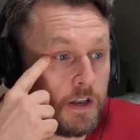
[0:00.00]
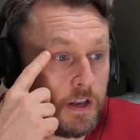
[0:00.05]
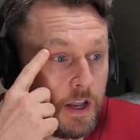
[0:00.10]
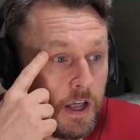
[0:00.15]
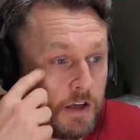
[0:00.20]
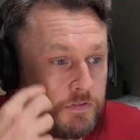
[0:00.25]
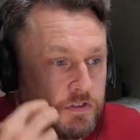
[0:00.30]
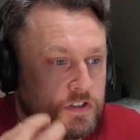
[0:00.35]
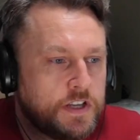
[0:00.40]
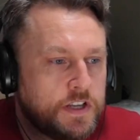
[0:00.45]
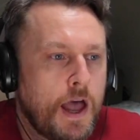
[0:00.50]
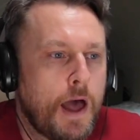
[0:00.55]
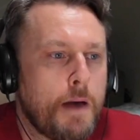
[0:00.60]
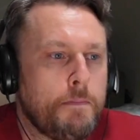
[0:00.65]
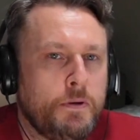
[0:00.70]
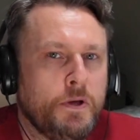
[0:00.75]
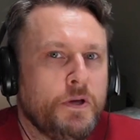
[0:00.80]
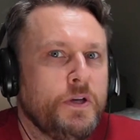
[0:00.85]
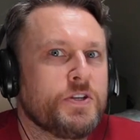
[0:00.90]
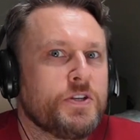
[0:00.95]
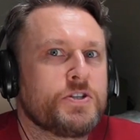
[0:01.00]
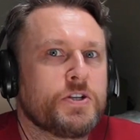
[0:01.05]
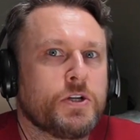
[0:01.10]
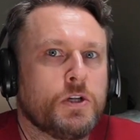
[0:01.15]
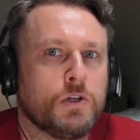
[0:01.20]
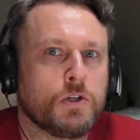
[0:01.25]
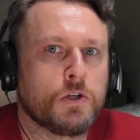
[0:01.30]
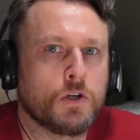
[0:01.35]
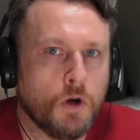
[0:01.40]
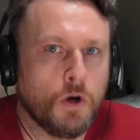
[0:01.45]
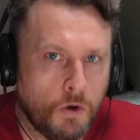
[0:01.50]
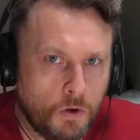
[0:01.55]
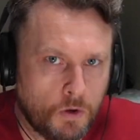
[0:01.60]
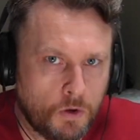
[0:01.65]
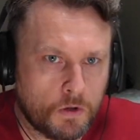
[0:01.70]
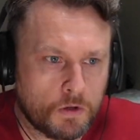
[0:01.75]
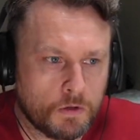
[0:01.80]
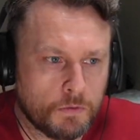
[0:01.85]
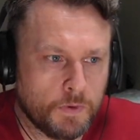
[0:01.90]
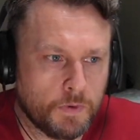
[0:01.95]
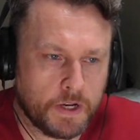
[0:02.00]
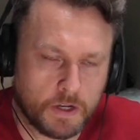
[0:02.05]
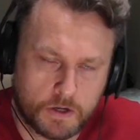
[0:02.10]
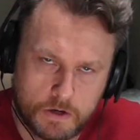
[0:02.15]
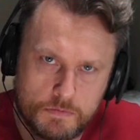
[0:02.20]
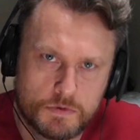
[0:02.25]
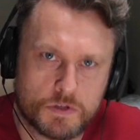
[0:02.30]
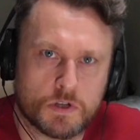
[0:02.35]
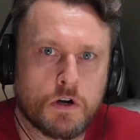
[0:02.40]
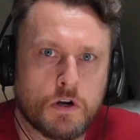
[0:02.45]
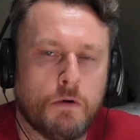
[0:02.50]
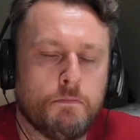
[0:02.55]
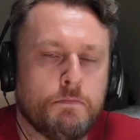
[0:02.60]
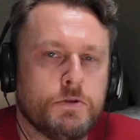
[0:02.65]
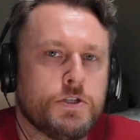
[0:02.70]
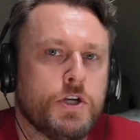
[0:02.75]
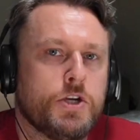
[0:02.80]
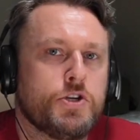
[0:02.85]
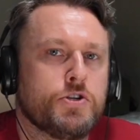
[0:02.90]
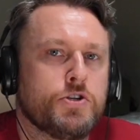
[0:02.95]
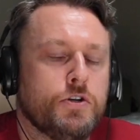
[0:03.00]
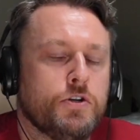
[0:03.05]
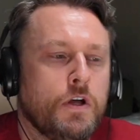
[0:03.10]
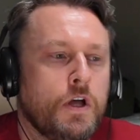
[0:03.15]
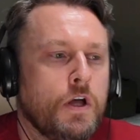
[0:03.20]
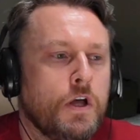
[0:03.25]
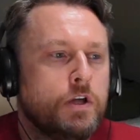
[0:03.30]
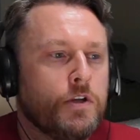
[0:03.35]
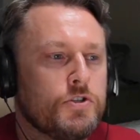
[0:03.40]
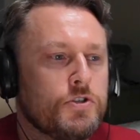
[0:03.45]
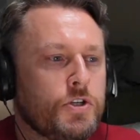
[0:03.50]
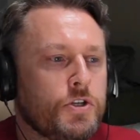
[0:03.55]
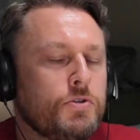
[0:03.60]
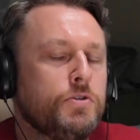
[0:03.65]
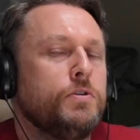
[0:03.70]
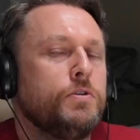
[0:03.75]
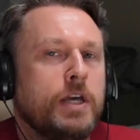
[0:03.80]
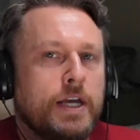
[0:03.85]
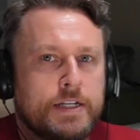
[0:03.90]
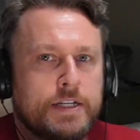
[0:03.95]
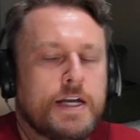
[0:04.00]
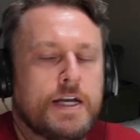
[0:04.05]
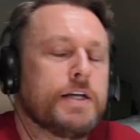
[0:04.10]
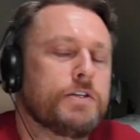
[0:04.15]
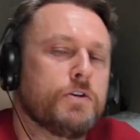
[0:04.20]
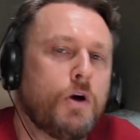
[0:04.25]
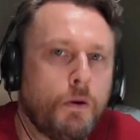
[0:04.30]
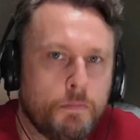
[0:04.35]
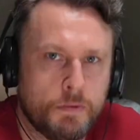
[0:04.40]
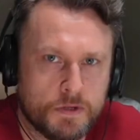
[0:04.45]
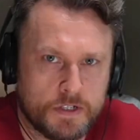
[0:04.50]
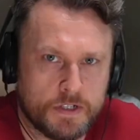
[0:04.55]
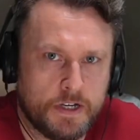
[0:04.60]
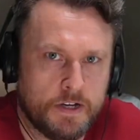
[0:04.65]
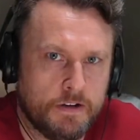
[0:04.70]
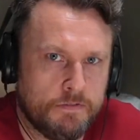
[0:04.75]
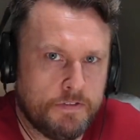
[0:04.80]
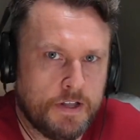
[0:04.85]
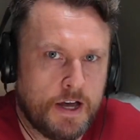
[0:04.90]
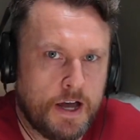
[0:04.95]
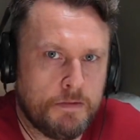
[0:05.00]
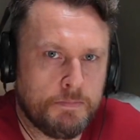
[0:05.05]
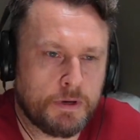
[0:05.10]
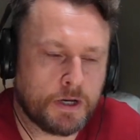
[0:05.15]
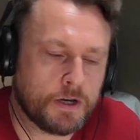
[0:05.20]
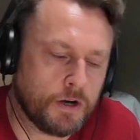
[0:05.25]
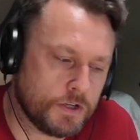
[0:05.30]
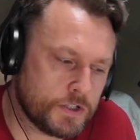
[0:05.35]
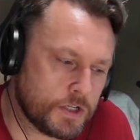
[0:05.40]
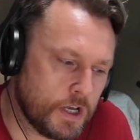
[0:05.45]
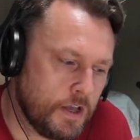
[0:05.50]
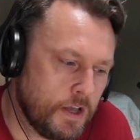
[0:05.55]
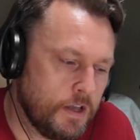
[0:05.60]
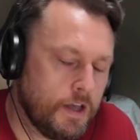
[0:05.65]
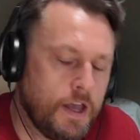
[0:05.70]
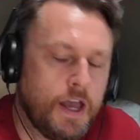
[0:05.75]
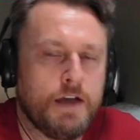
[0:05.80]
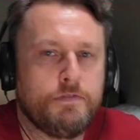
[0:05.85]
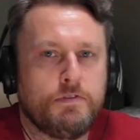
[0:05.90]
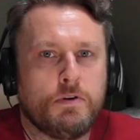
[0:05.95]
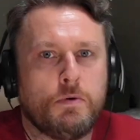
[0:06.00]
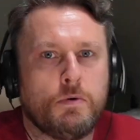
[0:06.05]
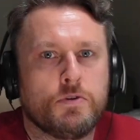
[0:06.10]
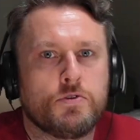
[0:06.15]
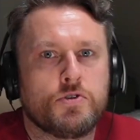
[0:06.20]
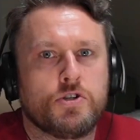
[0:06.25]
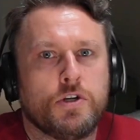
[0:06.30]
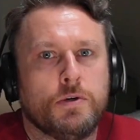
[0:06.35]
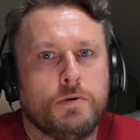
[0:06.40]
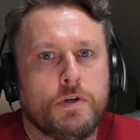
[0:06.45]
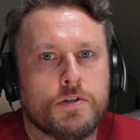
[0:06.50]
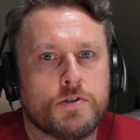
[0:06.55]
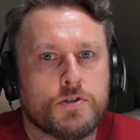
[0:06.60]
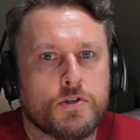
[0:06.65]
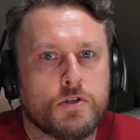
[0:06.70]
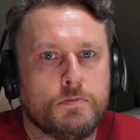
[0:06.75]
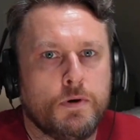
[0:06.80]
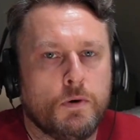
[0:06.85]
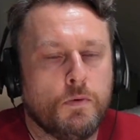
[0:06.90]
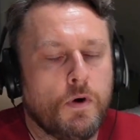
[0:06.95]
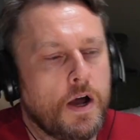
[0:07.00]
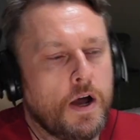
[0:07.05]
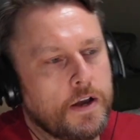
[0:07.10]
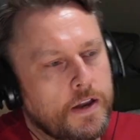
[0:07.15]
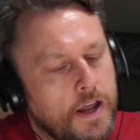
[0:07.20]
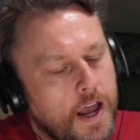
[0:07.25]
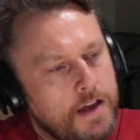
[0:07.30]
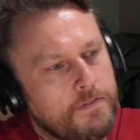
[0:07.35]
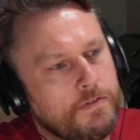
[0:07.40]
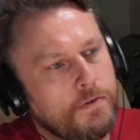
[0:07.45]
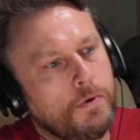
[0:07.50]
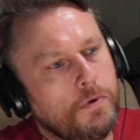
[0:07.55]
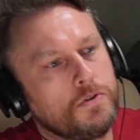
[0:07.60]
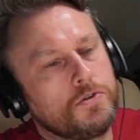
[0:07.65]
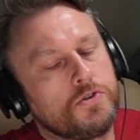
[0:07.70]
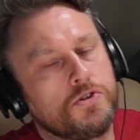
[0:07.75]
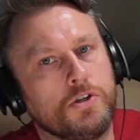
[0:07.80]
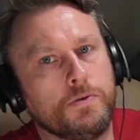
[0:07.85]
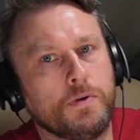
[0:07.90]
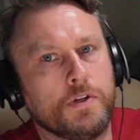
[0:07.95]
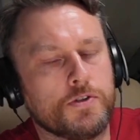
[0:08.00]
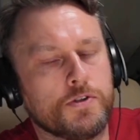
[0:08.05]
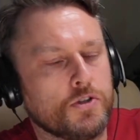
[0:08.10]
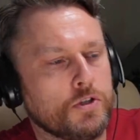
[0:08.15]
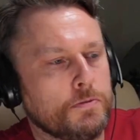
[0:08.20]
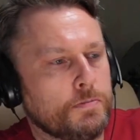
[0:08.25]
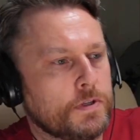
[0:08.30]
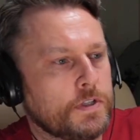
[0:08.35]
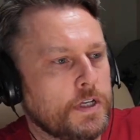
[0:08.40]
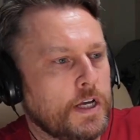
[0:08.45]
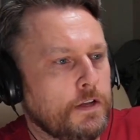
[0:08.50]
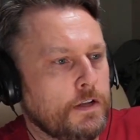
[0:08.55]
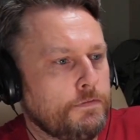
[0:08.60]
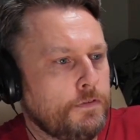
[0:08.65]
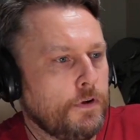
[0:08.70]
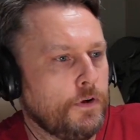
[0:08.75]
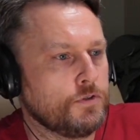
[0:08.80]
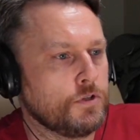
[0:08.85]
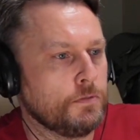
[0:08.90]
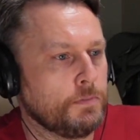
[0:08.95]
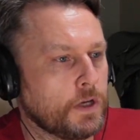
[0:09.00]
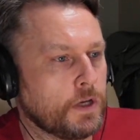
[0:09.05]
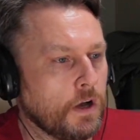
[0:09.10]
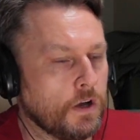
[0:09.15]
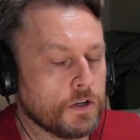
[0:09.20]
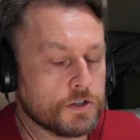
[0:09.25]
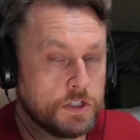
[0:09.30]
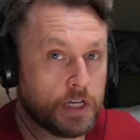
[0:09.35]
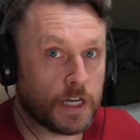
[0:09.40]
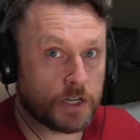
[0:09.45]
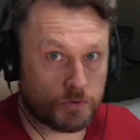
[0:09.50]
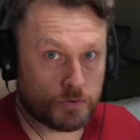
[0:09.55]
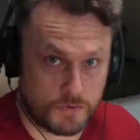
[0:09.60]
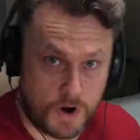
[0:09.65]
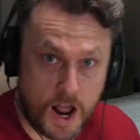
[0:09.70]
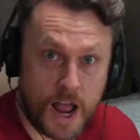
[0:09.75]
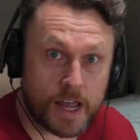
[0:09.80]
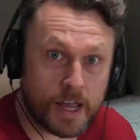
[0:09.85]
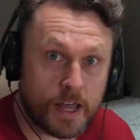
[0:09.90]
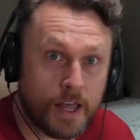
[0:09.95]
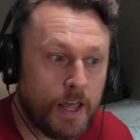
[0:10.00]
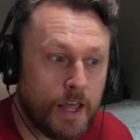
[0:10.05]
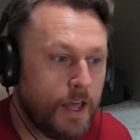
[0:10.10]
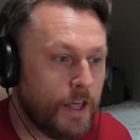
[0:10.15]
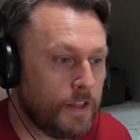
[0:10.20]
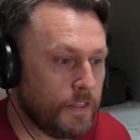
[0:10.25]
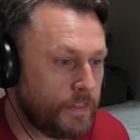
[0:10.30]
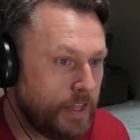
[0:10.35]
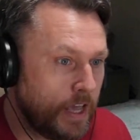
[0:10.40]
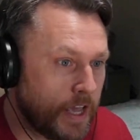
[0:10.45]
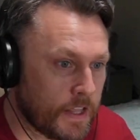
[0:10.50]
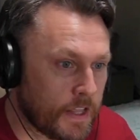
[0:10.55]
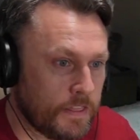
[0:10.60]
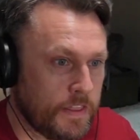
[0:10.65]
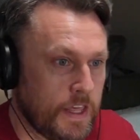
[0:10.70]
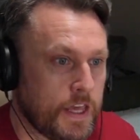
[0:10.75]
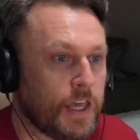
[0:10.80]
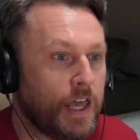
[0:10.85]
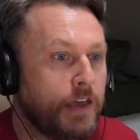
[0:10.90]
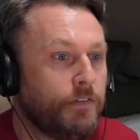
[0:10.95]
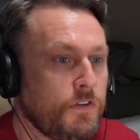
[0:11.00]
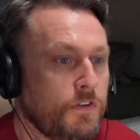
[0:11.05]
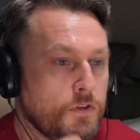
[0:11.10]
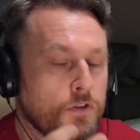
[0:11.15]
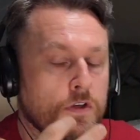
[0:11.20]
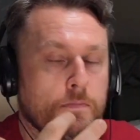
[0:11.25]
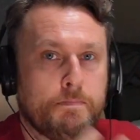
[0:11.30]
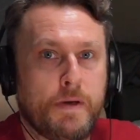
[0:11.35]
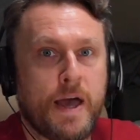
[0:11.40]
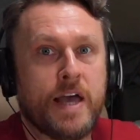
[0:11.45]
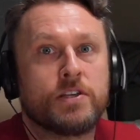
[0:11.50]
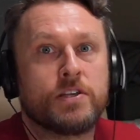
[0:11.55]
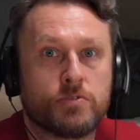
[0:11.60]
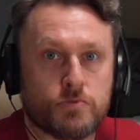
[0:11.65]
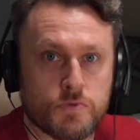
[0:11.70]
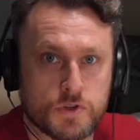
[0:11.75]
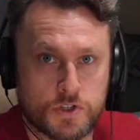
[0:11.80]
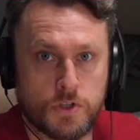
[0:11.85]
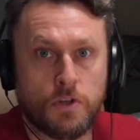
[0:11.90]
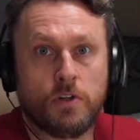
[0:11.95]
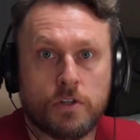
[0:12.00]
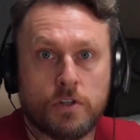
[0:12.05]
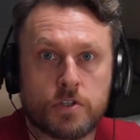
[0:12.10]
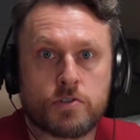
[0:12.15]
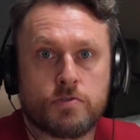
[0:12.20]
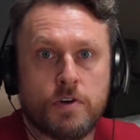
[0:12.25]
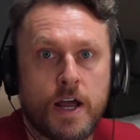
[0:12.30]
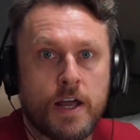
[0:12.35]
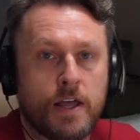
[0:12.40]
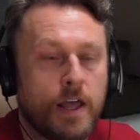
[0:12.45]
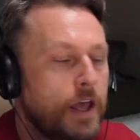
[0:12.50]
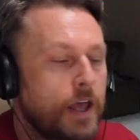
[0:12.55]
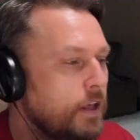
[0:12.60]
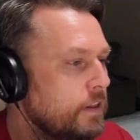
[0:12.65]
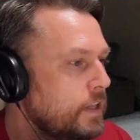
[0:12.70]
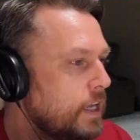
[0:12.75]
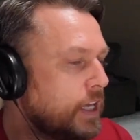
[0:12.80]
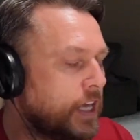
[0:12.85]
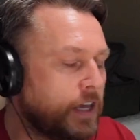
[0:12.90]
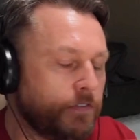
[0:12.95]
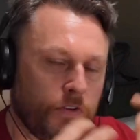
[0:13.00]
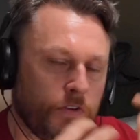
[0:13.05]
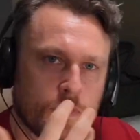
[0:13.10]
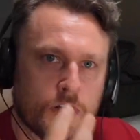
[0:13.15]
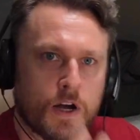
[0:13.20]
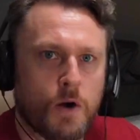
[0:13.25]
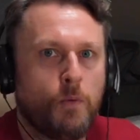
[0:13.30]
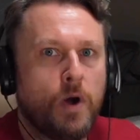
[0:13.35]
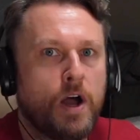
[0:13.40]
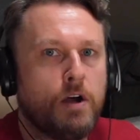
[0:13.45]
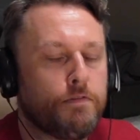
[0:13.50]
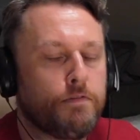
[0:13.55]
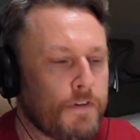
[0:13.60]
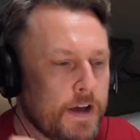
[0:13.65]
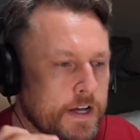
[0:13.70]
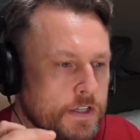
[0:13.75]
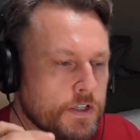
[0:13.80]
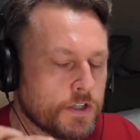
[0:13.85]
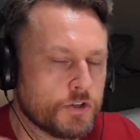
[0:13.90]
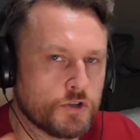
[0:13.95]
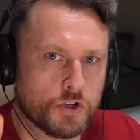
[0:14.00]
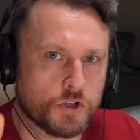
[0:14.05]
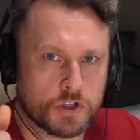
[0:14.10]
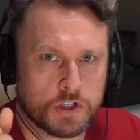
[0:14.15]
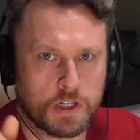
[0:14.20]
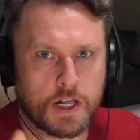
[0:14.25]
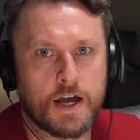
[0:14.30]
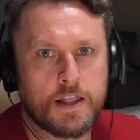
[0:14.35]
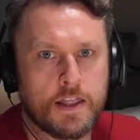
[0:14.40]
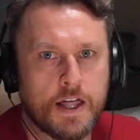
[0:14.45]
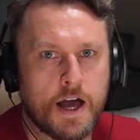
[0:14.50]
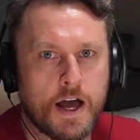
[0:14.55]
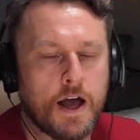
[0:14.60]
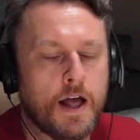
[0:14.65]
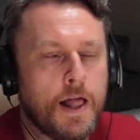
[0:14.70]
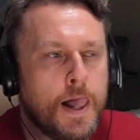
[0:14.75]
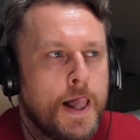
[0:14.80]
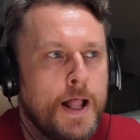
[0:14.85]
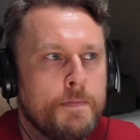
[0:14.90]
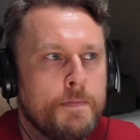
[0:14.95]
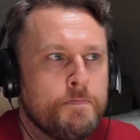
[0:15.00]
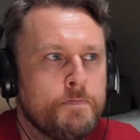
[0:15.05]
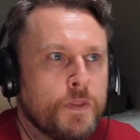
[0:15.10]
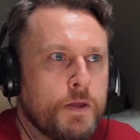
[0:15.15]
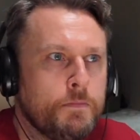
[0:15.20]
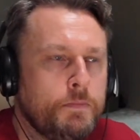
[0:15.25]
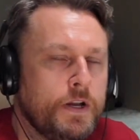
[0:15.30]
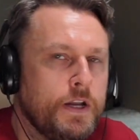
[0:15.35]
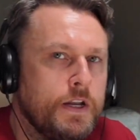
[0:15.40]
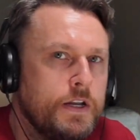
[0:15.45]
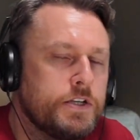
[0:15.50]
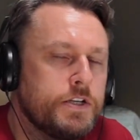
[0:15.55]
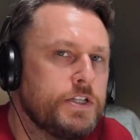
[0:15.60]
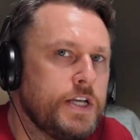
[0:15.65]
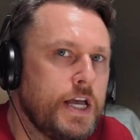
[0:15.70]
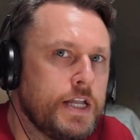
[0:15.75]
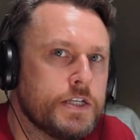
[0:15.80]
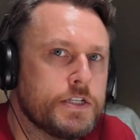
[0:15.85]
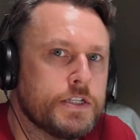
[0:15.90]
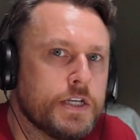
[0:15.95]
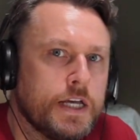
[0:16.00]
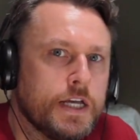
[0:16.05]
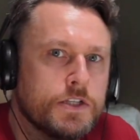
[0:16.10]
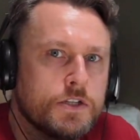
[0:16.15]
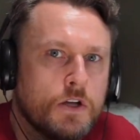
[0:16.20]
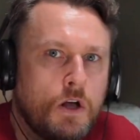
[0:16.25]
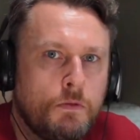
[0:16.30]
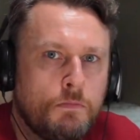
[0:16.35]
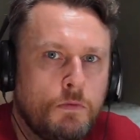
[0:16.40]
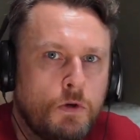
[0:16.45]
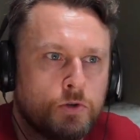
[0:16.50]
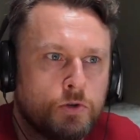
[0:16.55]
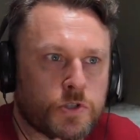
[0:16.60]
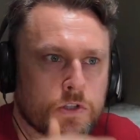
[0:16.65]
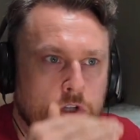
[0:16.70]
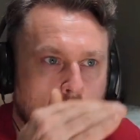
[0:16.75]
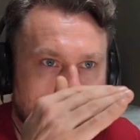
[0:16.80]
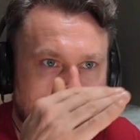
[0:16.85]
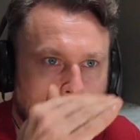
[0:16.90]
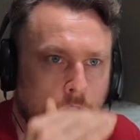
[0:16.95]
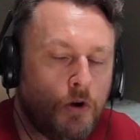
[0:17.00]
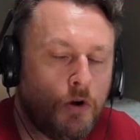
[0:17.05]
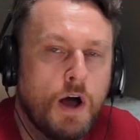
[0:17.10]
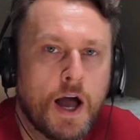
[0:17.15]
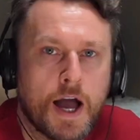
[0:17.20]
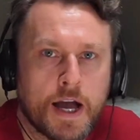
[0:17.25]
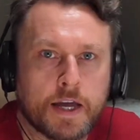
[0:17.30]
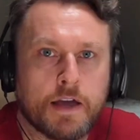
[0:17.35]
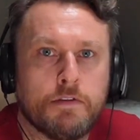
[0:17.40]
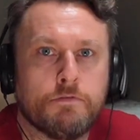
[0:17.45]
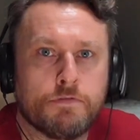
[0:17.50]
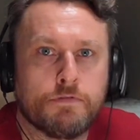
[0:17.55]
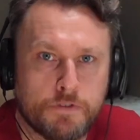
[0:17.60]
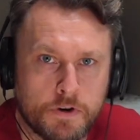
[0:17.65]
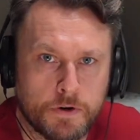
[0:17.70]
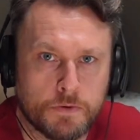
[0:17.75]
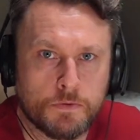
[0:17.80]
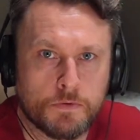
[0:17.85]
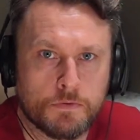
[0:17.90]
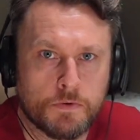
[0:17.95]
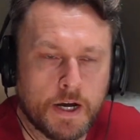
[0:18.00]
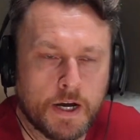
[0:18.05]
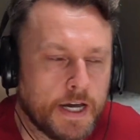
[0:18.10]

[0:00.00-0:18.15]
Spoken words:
have set a personal goal when it comes to composition to do the exact opposite of that, because everyone's shooting super wide, everyone's shooting super telephoto, because Nick's right. They give you the best results, right? They give you that wow factor just like that. But in a sense, it's almost low hanging fruit, right?